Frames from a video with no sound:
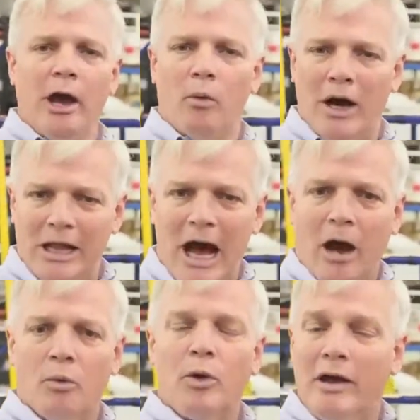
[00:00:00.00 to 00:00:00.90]
and
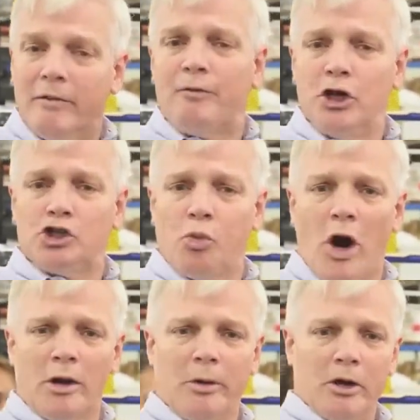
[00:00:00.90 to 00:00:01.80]
voila, we have a finished
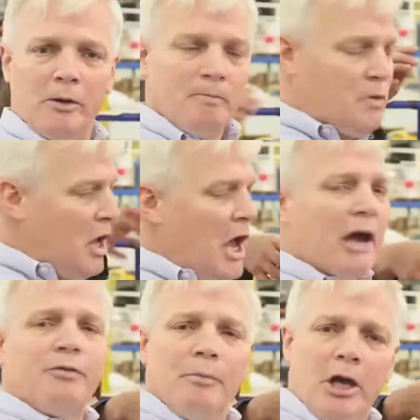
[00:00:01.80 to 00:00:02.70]
water meter.
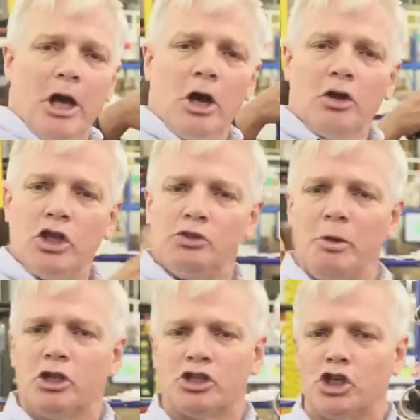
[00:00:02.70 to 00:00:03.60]
And from here, these
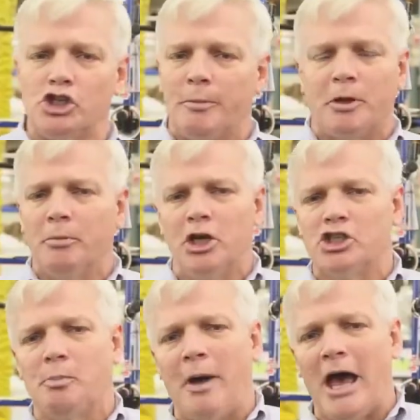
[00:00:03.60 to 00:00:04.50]
meters are shipped to
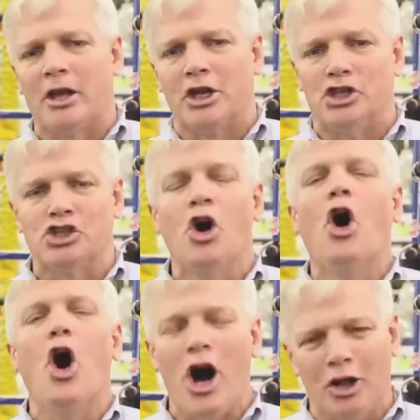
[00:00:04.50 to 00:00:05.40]
municipalities
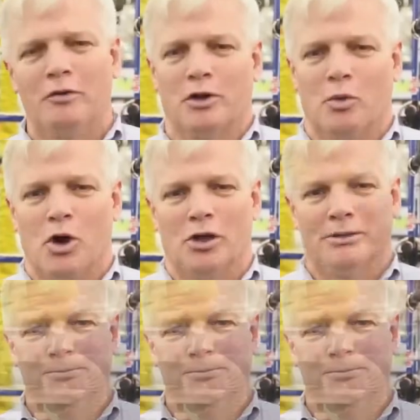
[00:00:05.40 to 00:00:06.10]
all over the world.